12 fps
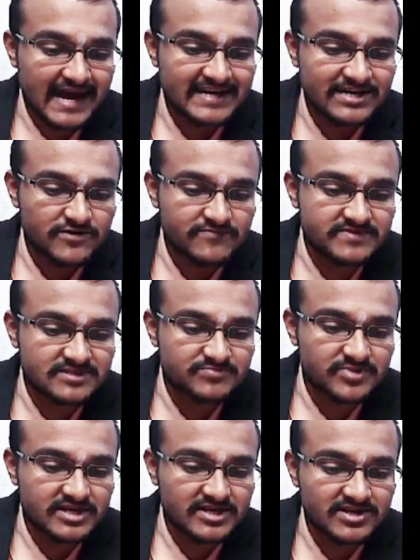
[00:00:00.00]
the height of
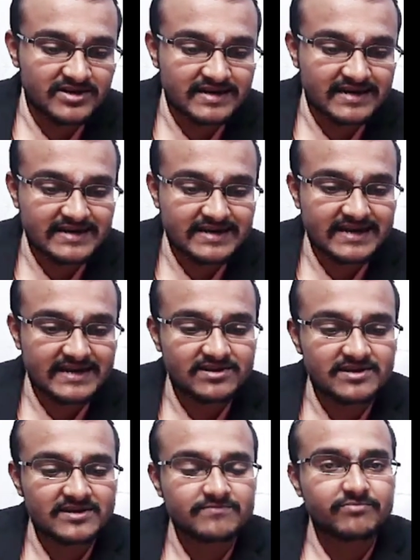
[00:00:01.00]
this particular
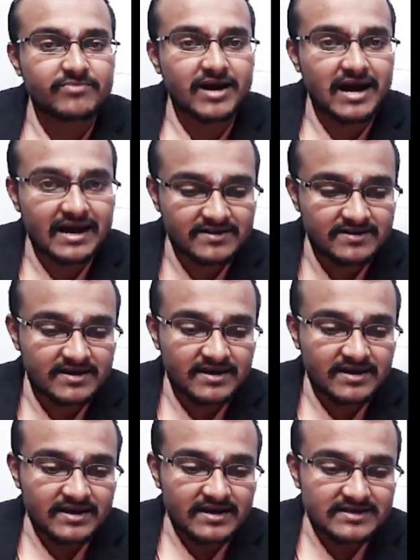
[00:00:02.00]
rectangular bar
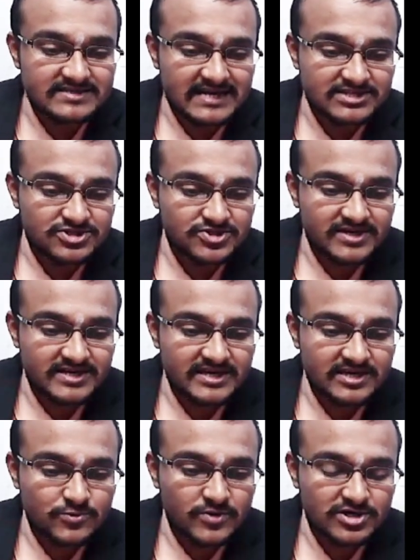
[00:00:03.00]
is
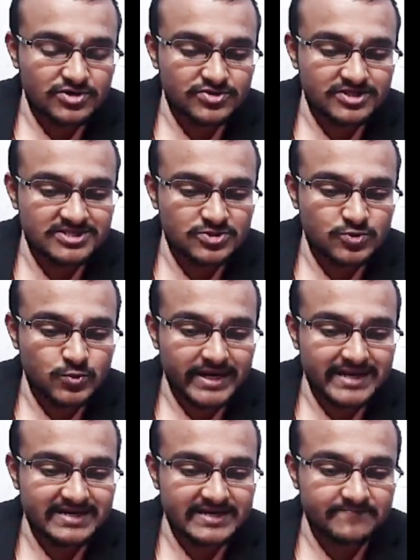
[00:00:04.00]
actually equal to this
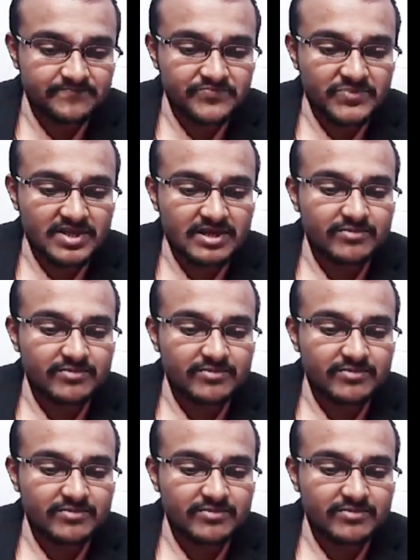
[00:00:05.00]
20,